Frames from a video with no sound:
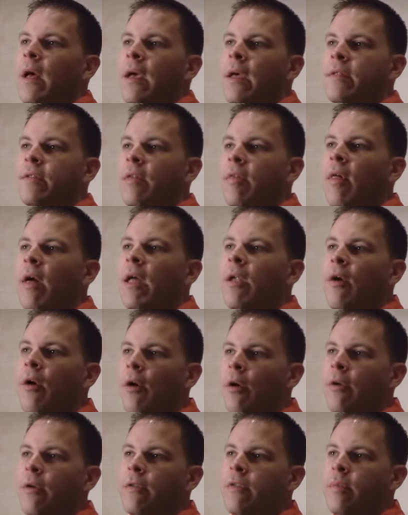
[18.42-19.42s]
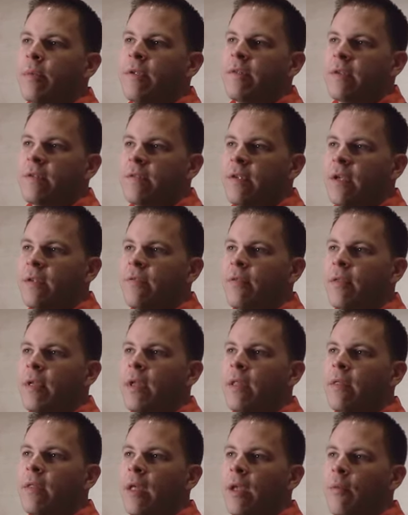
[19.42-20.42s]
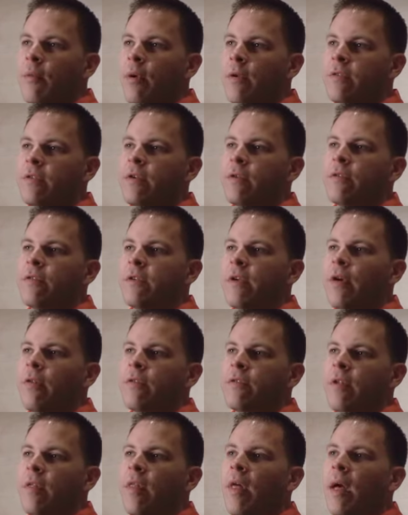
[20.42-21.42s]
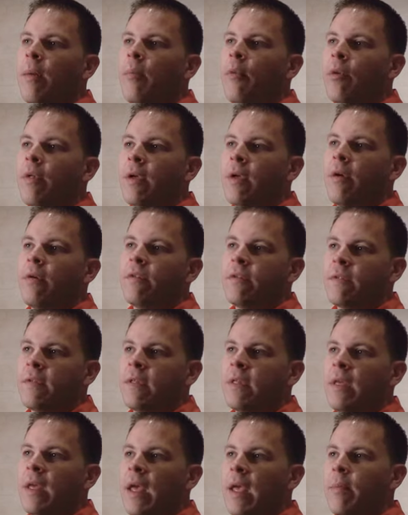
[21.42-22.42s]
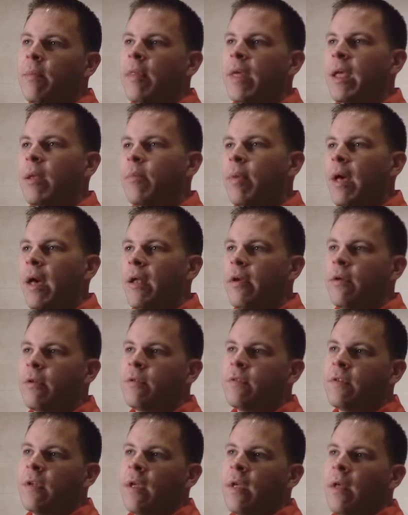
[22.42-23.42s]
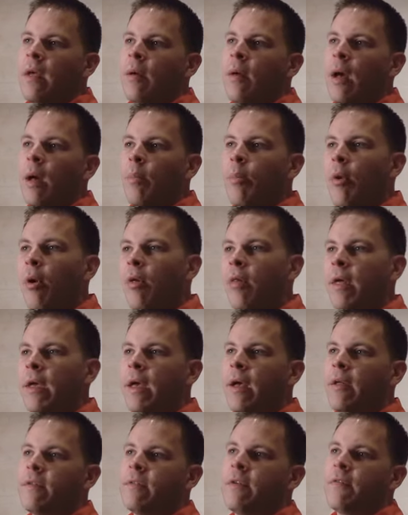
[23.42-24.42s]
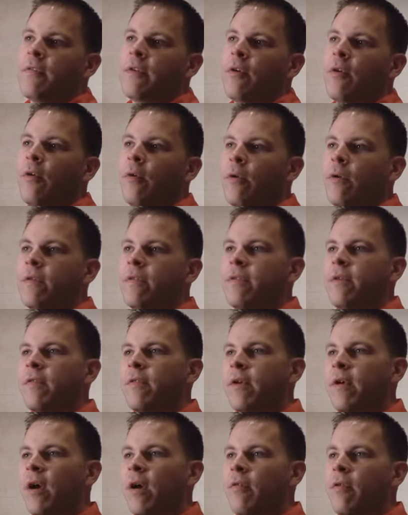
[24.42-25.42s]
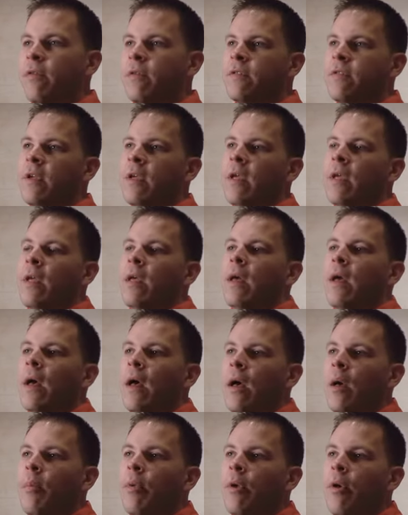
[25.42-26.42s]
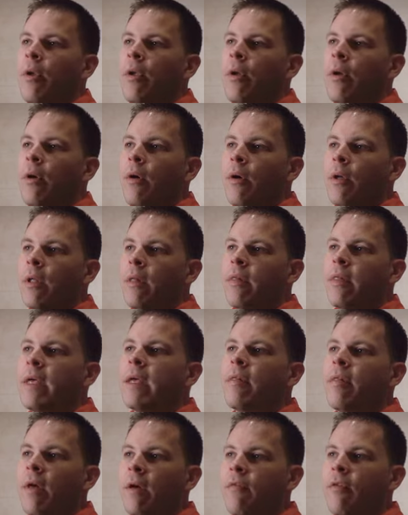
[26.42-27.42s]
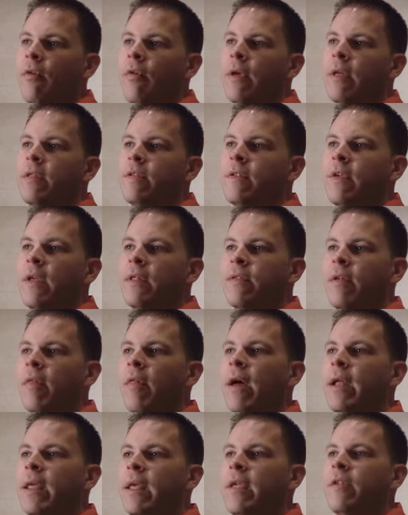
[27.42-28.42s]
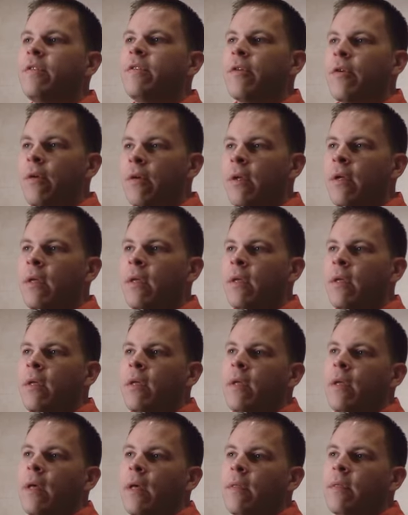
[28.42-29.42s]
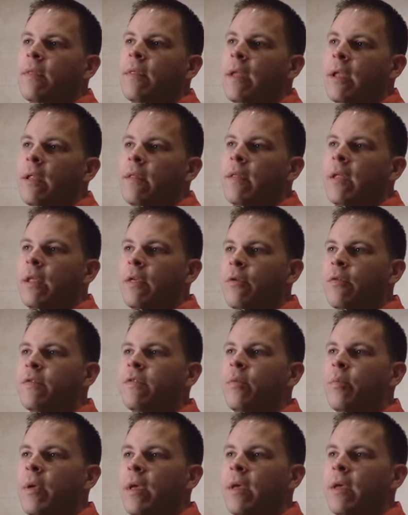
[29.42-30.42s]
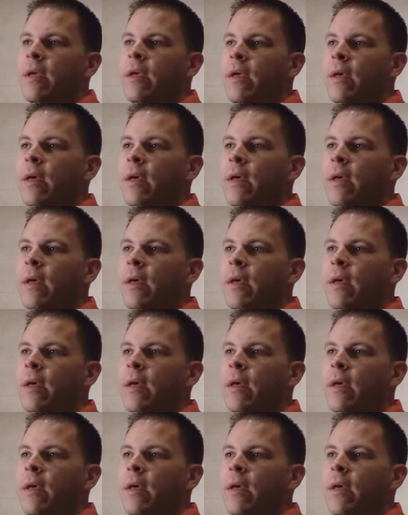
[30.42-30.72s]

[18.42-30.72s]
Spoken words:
it's a lot harder to be successful than it was years ago. There's a lot more that goes into the game: lane patterns, ball layouts, different cores, different covers. But on a league level, it's a lot easier than it used to be.